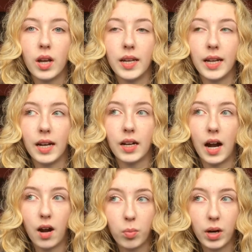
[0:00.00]
and he had a
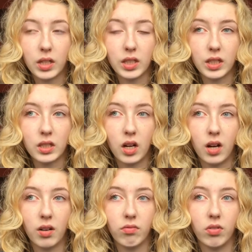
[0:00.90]
chiropractic
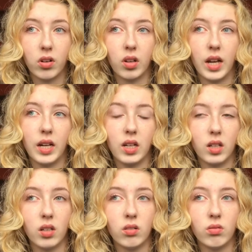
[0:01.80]
done for
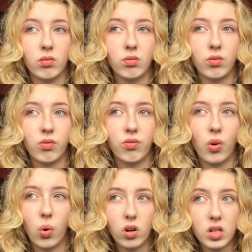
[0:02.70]
like
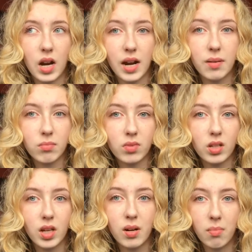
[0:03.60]
4
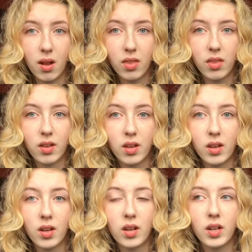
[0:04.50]
times in a month
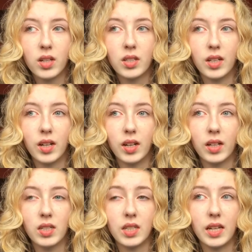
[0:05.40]

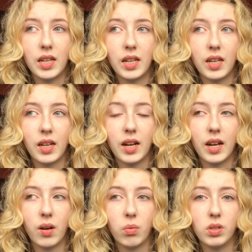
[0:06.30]
because he
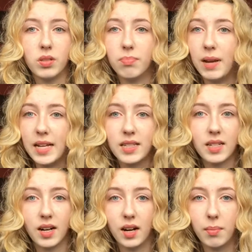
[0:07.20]
was
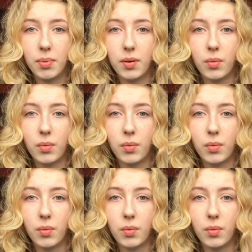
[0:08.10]
messed up.